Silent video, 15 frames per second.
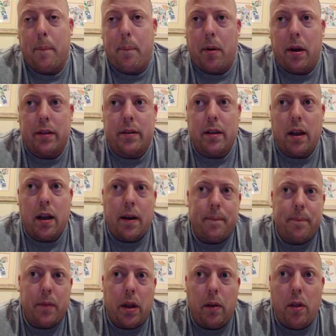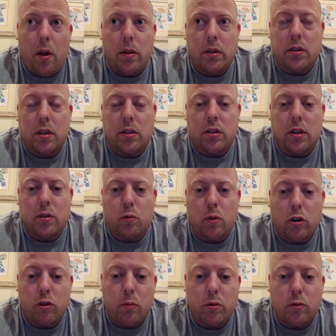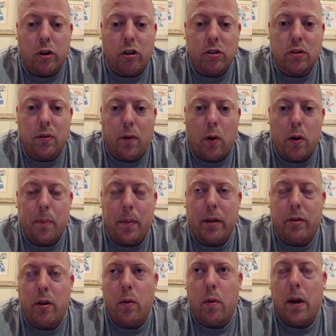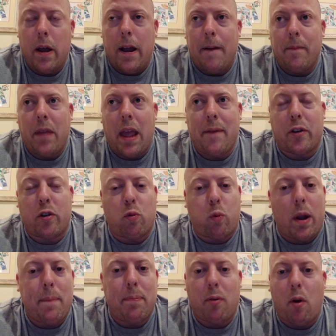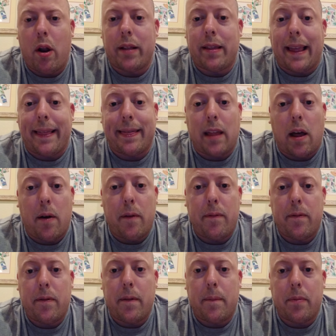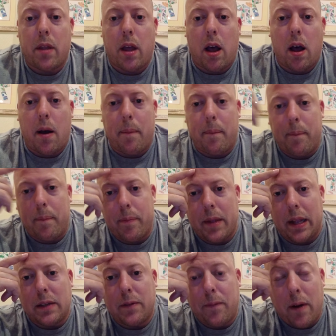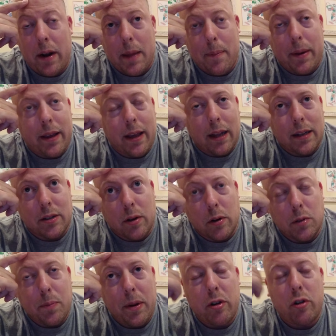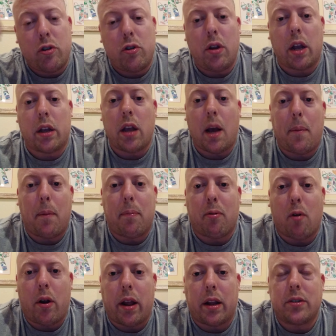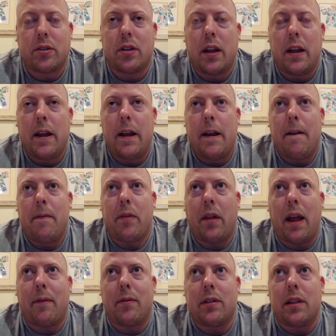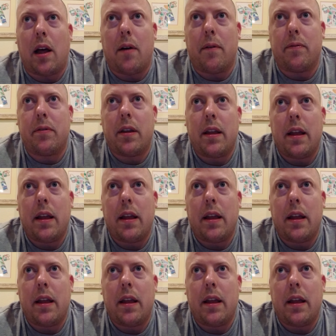But I don't know. This restrictions are hurting me too. I have a great product I love. It's funny because there's been a couple products that I've loved,